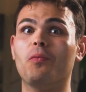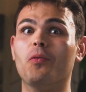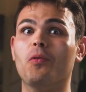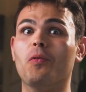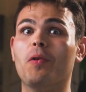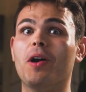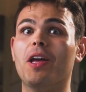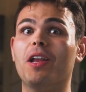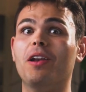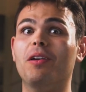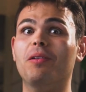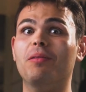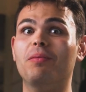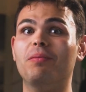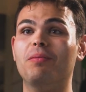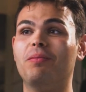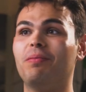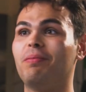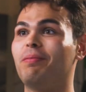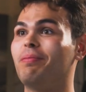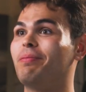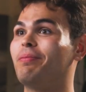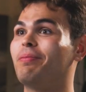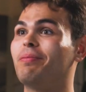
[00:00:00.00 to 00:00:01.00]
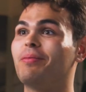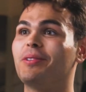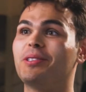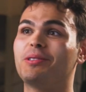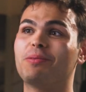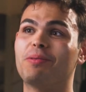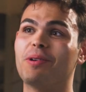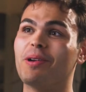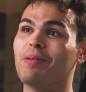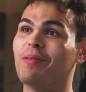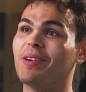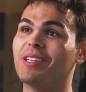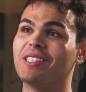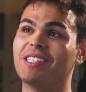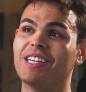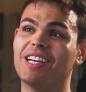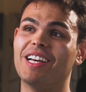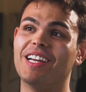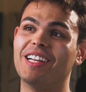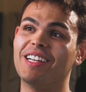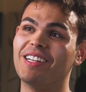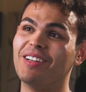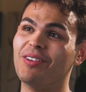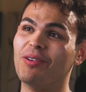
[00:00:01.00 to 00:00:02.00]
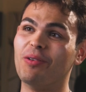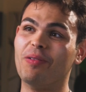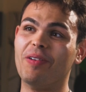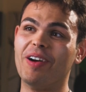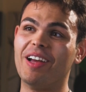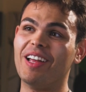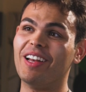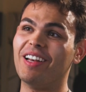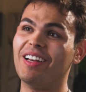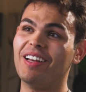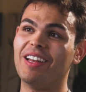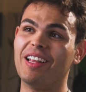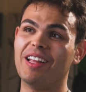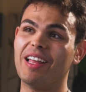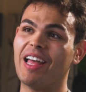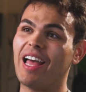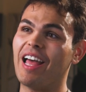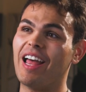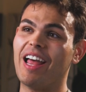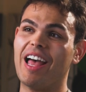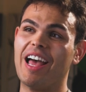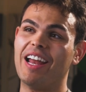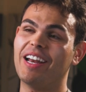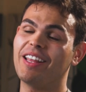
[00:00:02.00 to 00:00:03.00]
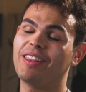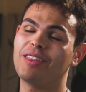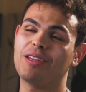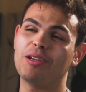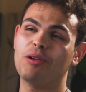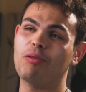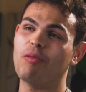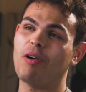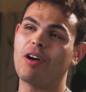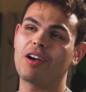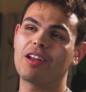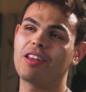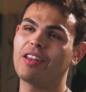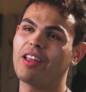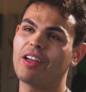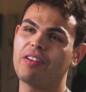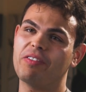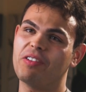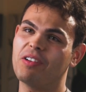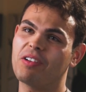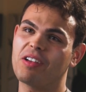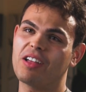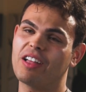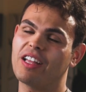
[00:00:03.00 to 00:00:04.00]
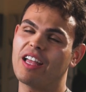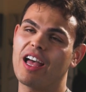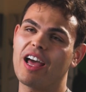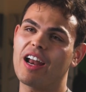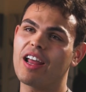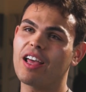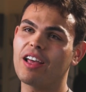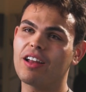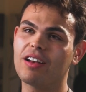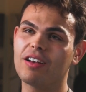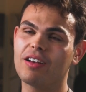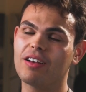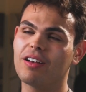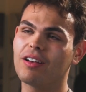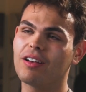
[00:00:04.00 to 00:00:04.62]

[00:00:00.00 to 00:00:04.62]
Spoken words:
Win. It's pretty much it. Win. Anything you want in life, you can get it.